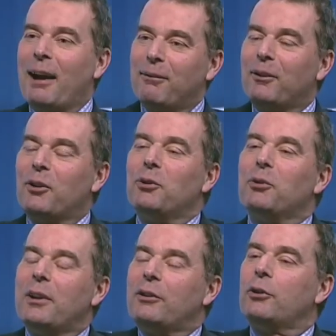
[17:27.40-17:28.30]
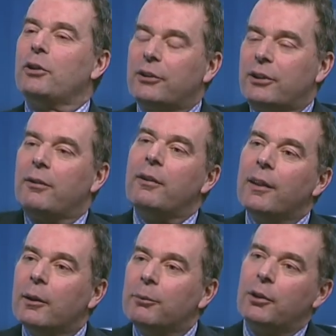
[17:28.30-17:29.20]
haven't got all the exotic stuff
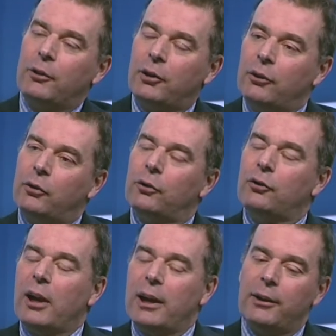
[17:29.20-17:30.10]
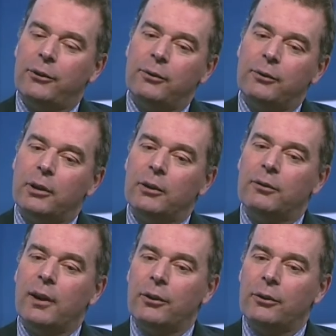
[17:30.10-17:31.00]
in them, so it's sort of shares and
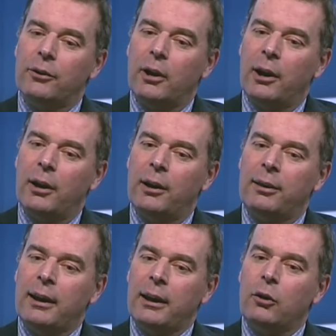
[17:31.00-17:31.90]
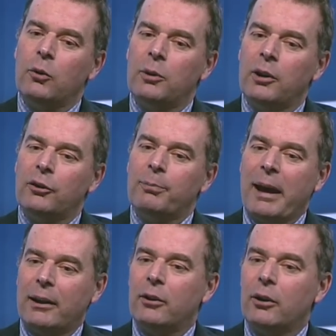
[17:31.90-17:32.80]
funds, I think you would
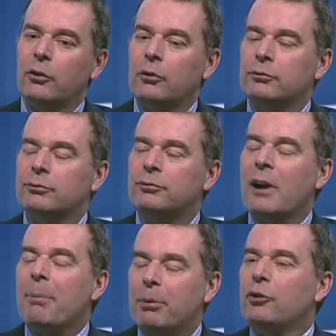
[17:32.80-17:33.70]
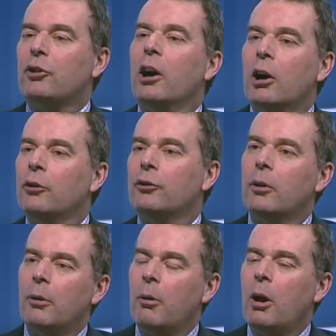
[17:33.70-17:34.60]
expect a sort of wrapper charge
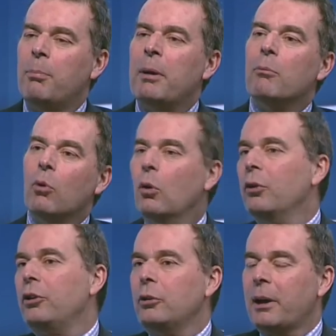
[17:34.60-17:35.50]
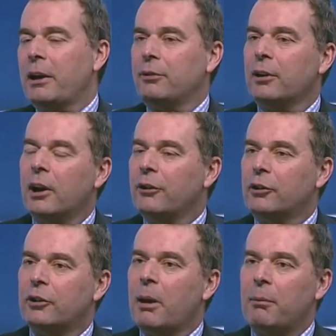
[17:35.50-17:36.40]
a bit more than you'd pay for an
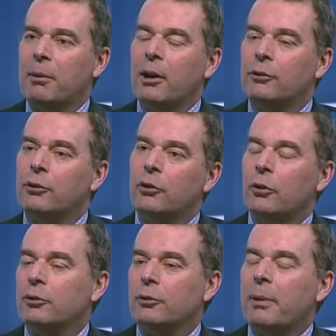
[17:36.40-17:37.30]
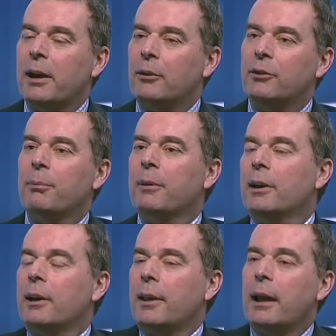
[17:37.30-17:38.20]
ISA, so maybe £100, £200, something
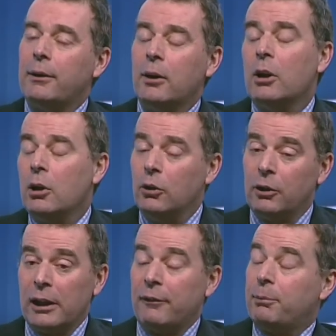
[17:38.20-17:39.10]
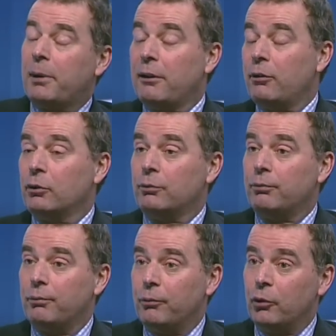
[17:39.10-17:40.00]
like that. You then have to pay for
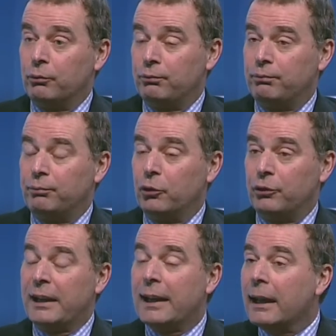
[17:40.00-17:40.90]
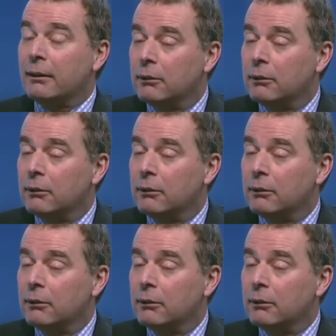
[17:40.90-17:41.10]
your dealing,